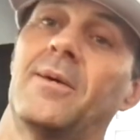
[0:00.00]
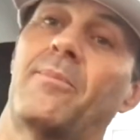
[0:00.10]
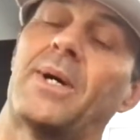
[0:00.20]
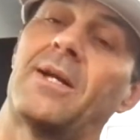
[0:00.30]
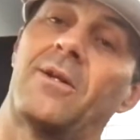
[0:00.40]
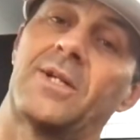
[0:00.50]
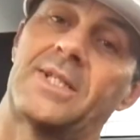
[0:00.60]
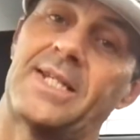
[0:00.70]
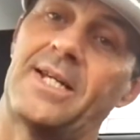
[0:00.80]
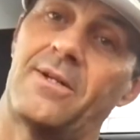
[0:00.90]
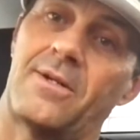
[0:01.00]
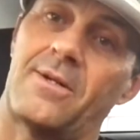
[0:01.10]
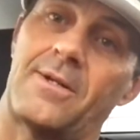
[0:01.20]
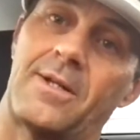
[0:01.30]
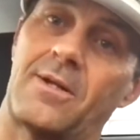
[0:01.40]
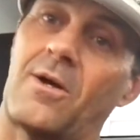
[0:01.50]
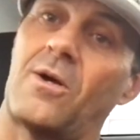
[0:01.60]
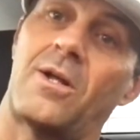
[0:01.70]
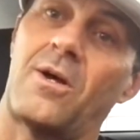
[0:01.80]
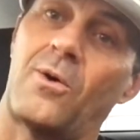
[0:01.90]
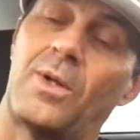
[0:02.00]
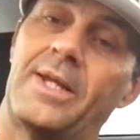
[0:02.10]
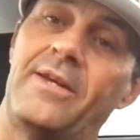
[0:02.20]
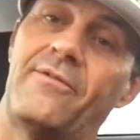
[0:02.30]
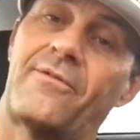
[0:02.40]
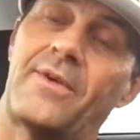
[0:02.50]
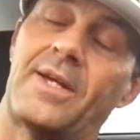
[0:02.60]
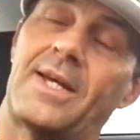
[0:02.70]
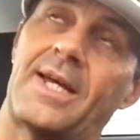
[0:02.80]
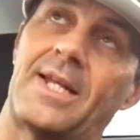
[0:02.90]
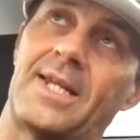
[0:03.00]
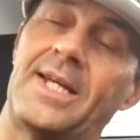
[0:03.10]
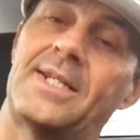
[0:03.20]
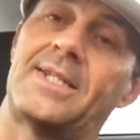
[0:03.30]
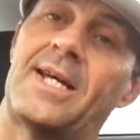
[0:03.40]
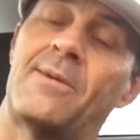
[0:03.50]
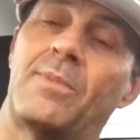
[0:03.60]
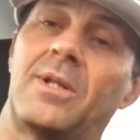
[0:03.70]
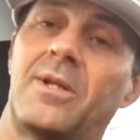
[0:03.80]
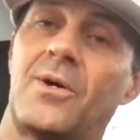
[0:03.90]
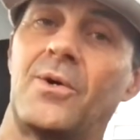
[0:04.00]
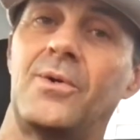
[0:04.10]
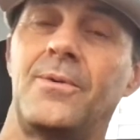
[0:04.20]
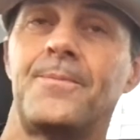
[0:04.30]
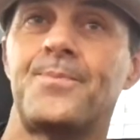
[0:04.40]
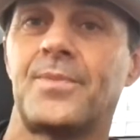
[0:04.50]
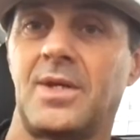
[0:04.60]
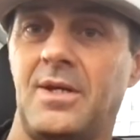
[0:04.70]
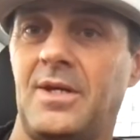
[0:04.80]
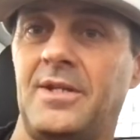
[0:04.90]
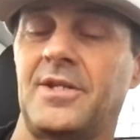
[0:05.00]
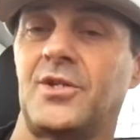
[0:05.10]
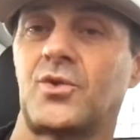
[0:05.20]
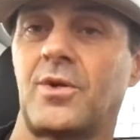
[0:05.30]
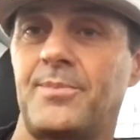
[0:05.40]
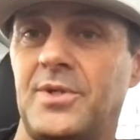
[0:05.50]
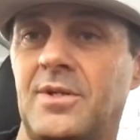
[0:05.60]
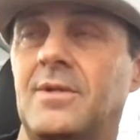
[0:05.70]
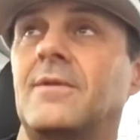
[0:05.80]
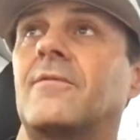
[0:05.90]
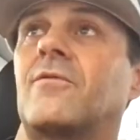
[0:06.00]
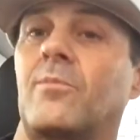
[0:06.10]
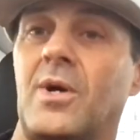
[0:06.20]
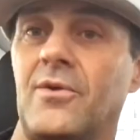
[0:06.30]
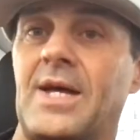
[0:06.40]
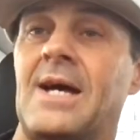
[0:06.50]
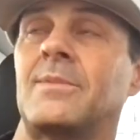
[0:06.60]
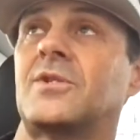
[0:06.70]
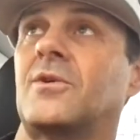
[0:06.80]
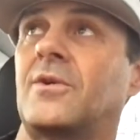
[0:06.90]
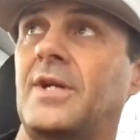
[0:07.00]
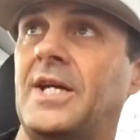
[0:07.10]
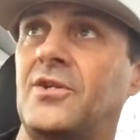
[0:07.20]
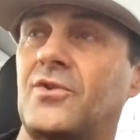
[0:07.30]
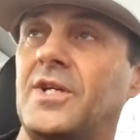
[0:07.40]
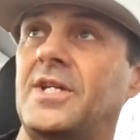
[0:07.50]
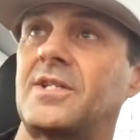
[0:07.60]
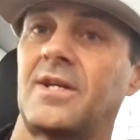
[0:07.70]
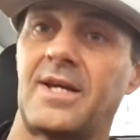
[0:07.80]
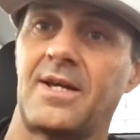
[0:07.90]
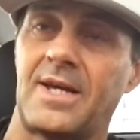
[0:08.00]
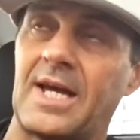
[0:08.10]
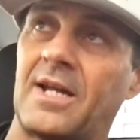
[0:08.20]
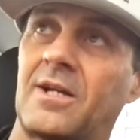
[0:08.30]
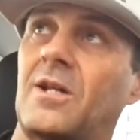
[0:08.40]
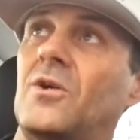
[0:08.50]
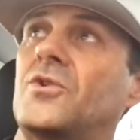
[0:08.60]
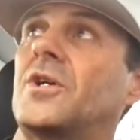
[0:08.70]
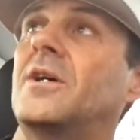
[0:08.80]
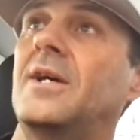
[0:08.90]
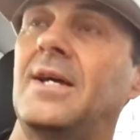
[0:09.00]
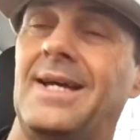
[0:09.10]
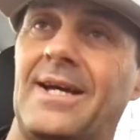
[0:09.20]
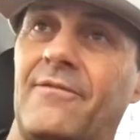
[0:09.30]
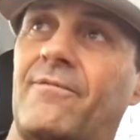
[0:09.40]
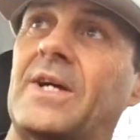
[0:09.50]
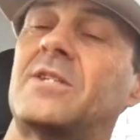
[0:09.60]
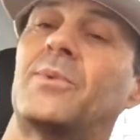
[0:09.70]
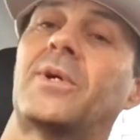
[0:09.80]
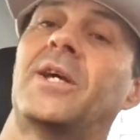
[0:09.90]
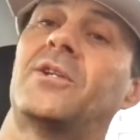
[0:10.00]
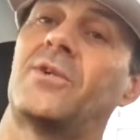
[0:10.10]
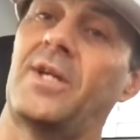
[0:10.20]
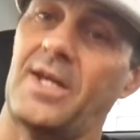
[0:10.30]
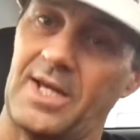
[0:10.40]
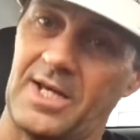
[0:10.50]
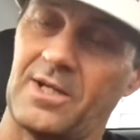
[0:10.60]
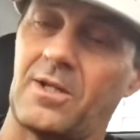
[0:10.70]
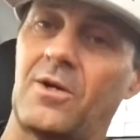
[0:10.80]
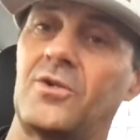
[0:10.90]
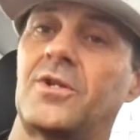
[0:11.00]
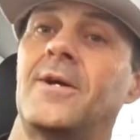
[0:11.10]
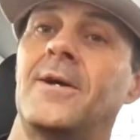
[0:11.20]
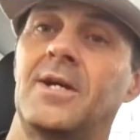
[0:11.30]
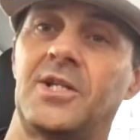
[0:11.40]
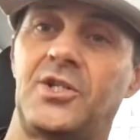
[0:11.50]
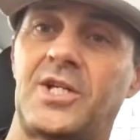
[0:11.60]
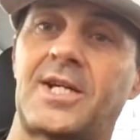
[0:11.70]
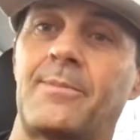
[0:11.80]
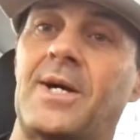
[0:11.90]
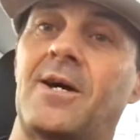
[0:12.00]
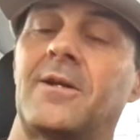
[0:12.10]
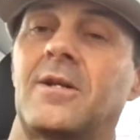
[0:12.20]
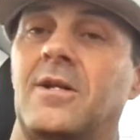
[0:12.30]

But like I said, I'll leave links down below in the description for both Amazon entries and closure and Facebook entry and closure. Check them out.